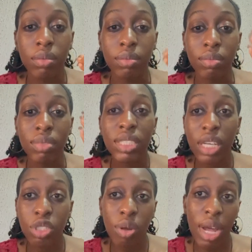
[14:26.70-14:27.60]

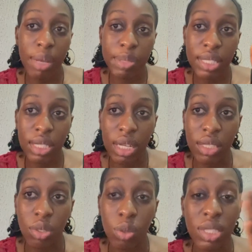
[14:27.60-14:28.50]
sexual
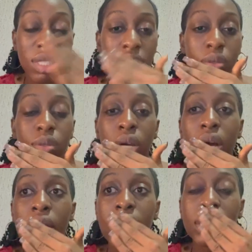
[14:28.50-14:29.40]
abstinence until
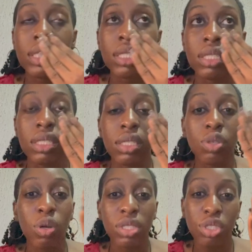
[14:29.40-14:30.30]
the
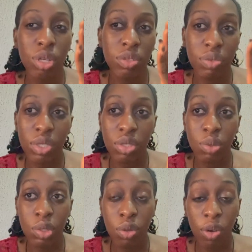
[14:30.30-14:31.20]
condition is
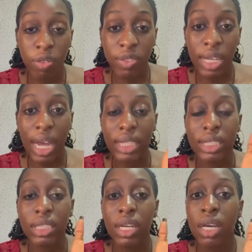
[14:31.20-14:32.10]
resolved,
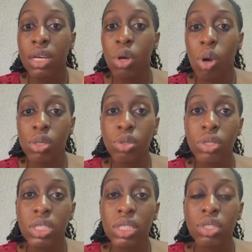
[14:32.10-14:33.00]
and also
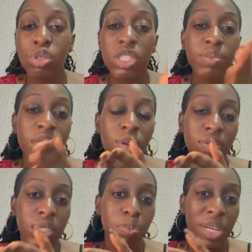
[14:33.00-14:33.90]
the treatment
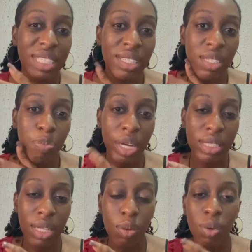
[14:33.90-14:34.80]
of the person's
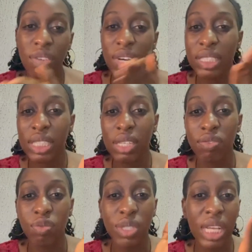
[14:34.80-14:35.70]
partner, whoever
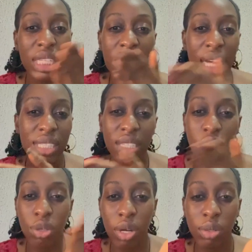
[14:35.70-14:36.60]
they've recently had
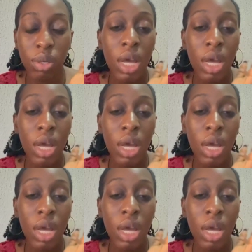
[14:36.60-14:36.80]
sexual